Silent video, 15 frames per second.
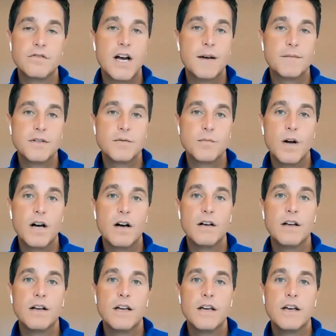jobs as
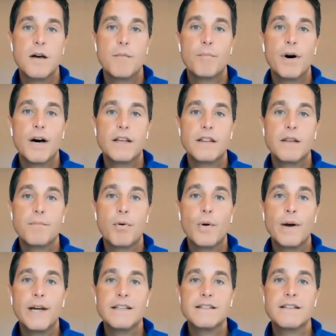well. But the
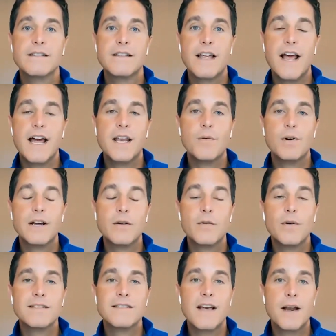point is that anyone who
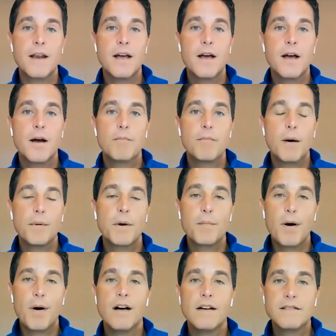has that public
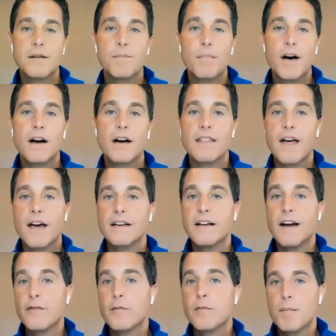policy bug, that
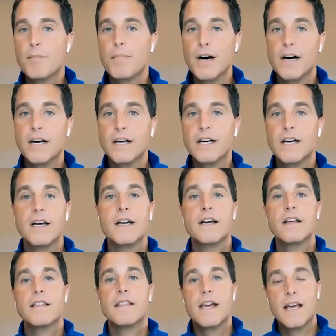government bug,
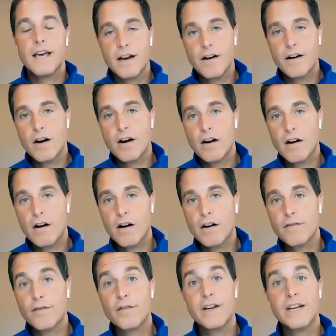they get on our
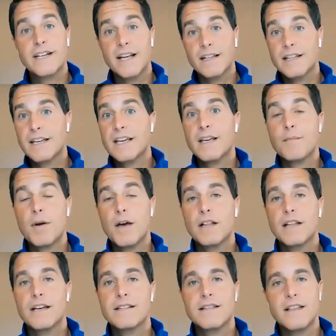free daily email
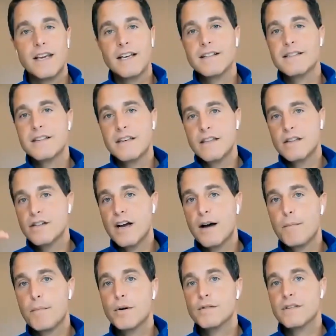list, and they can see the
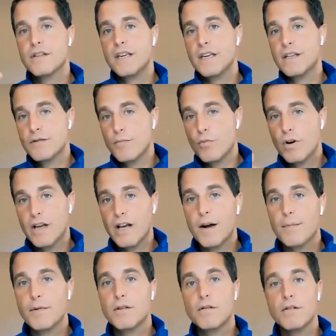job posting each morning
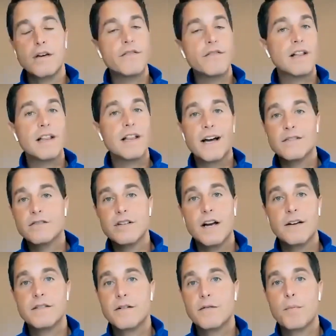coming through, the last
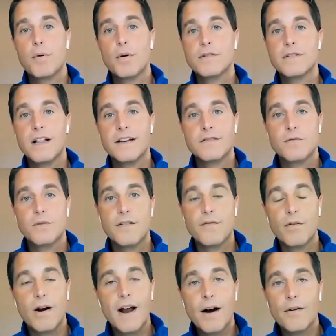jobs that were posted in the last
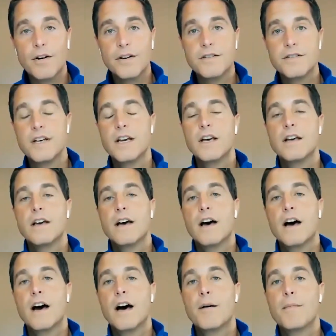24 hours.
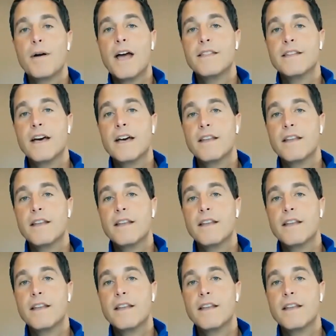And